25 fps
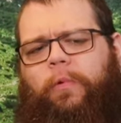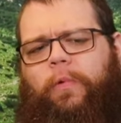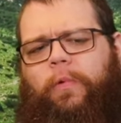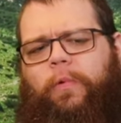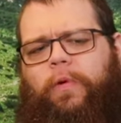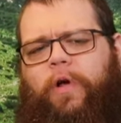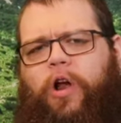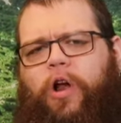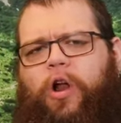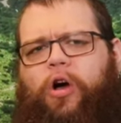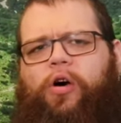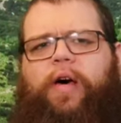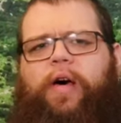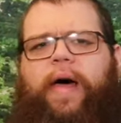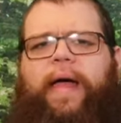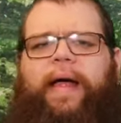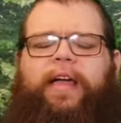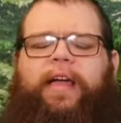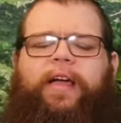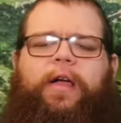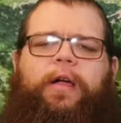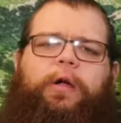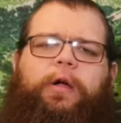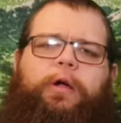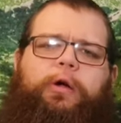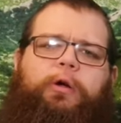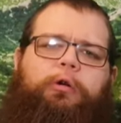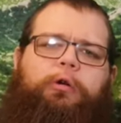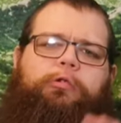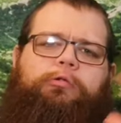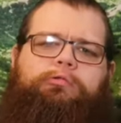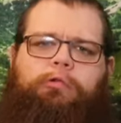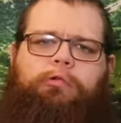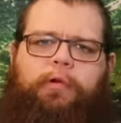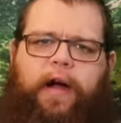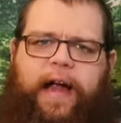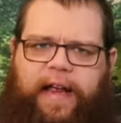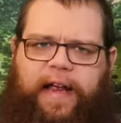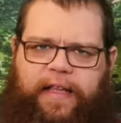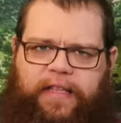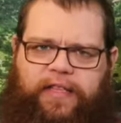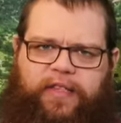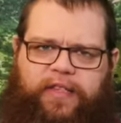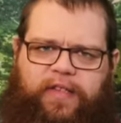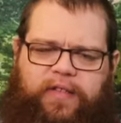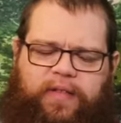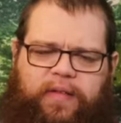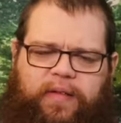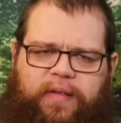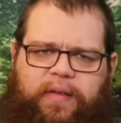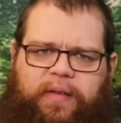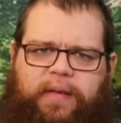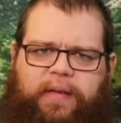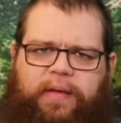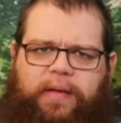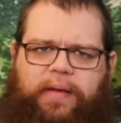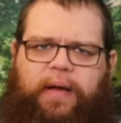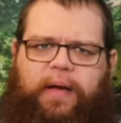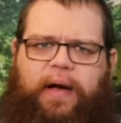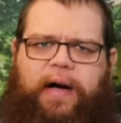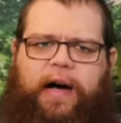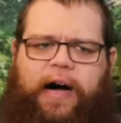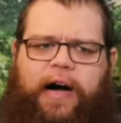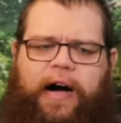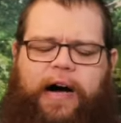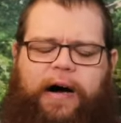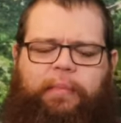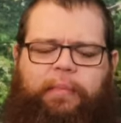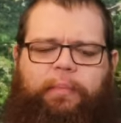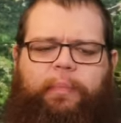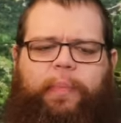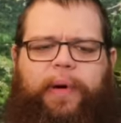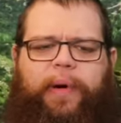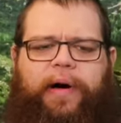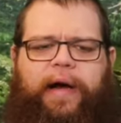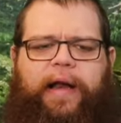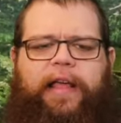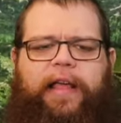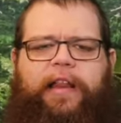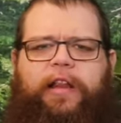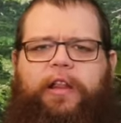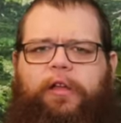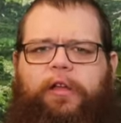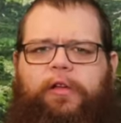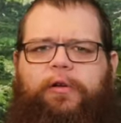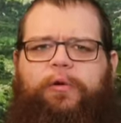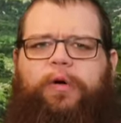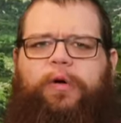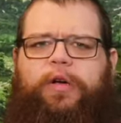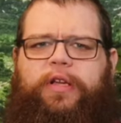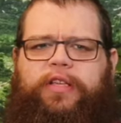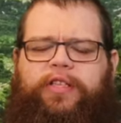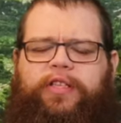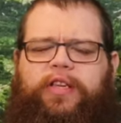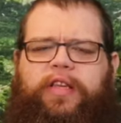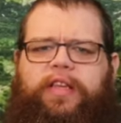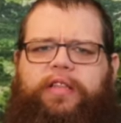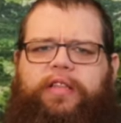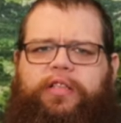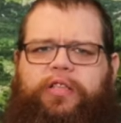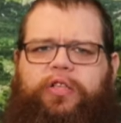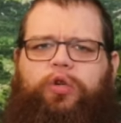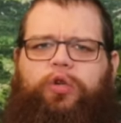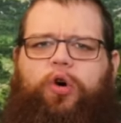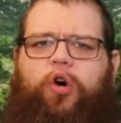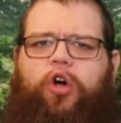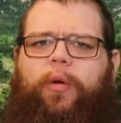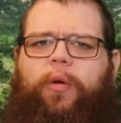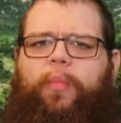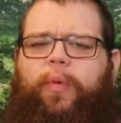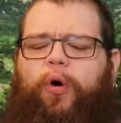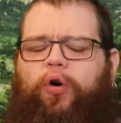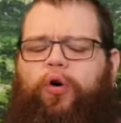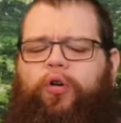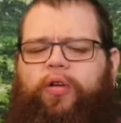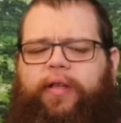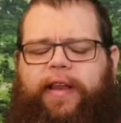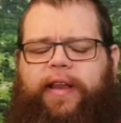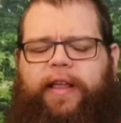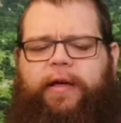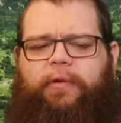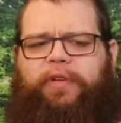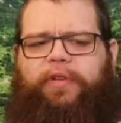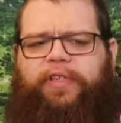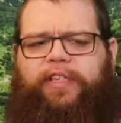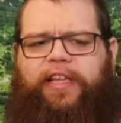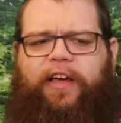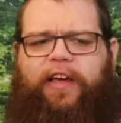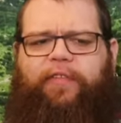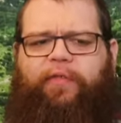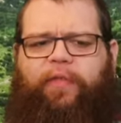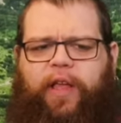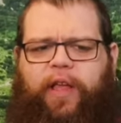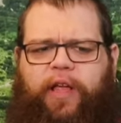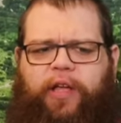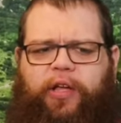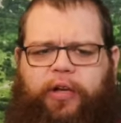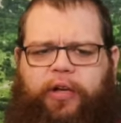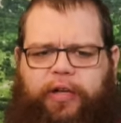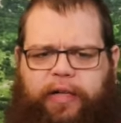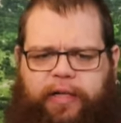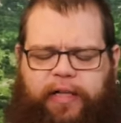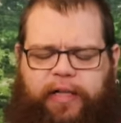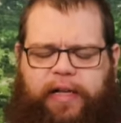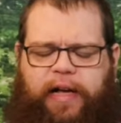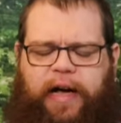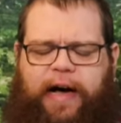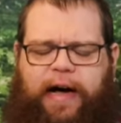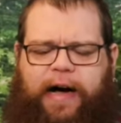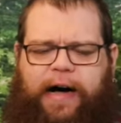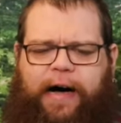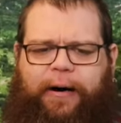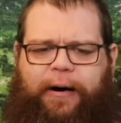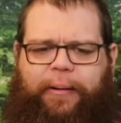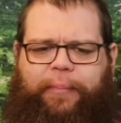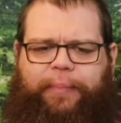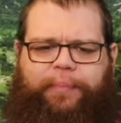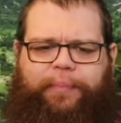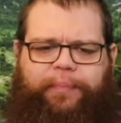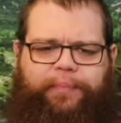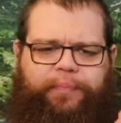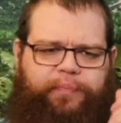you know, like, great. But it was enjoyable, and it was definitely good. I